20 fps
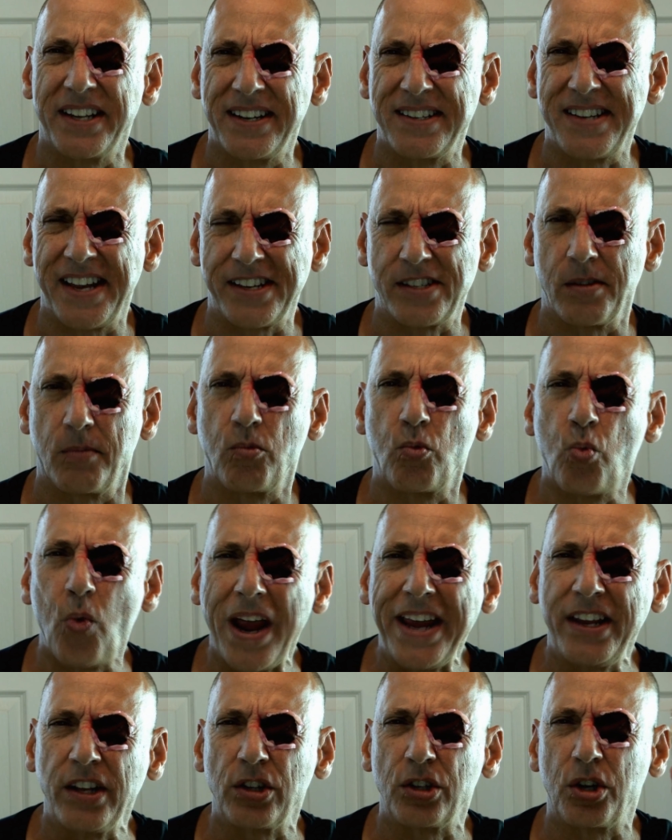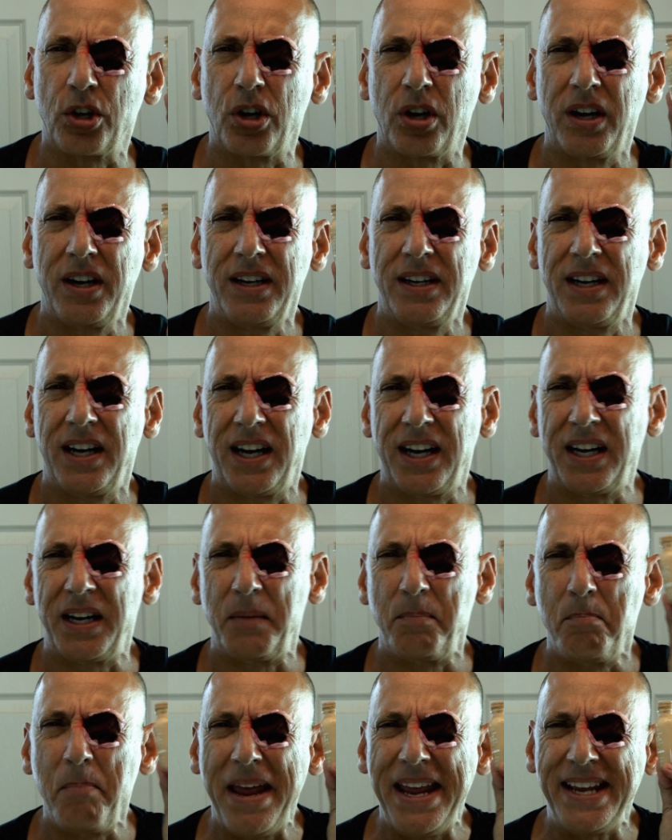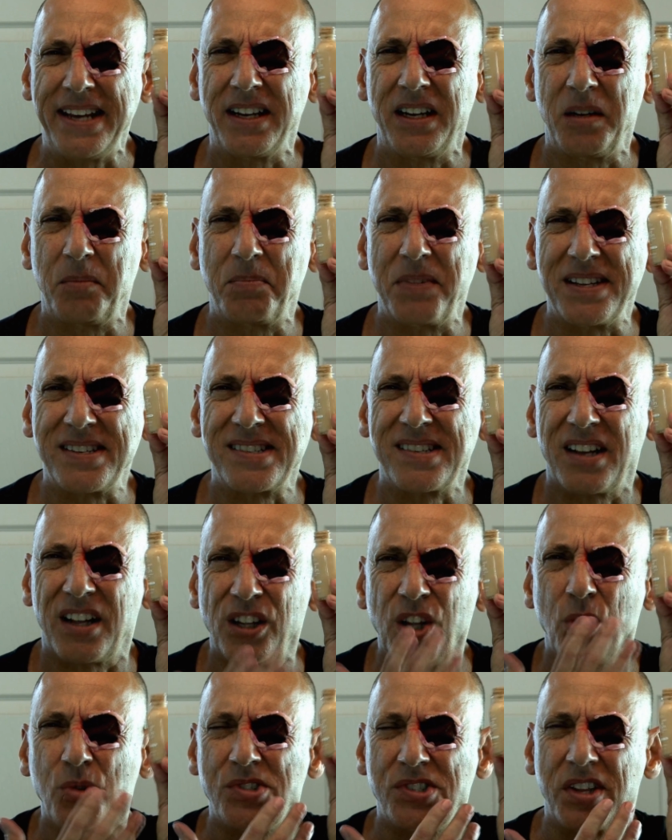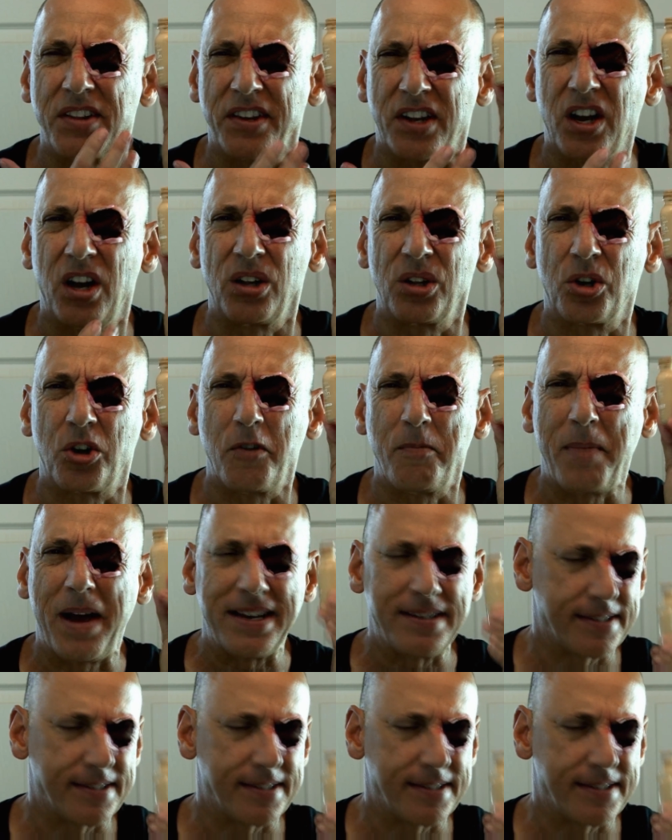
going to take some regular makeup that's close to the color of my